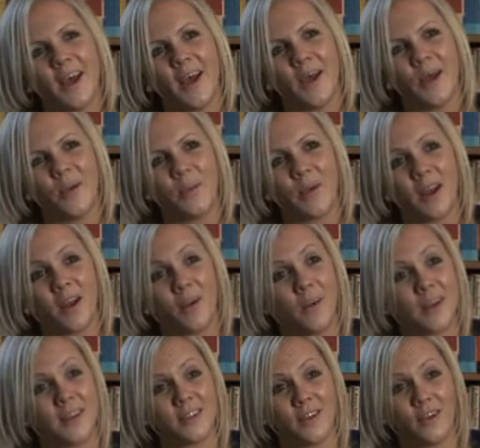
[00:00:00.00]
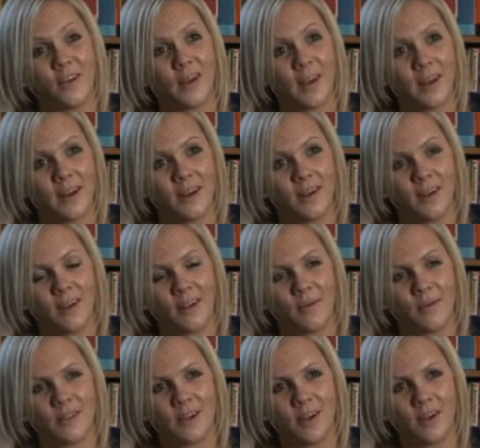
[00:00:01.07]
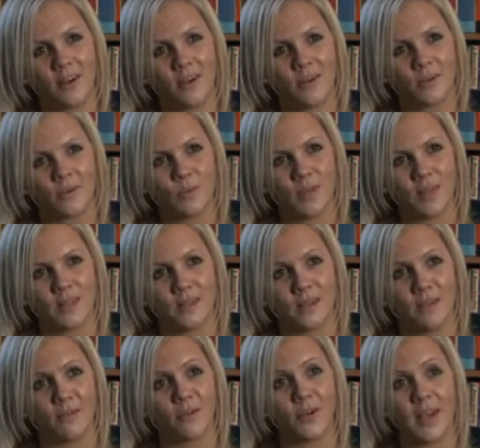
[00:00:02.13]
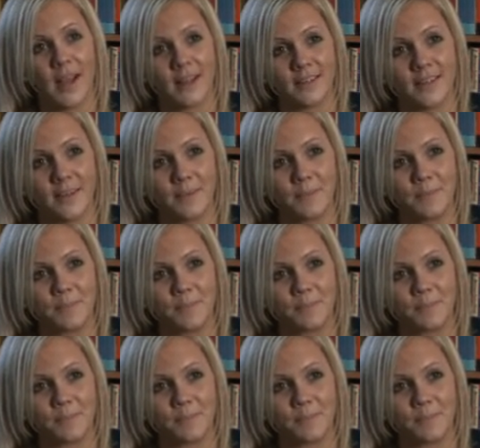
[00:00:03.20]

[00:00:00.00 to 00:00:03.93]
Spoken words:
And I went along and I was diagnosed with cervical cancer.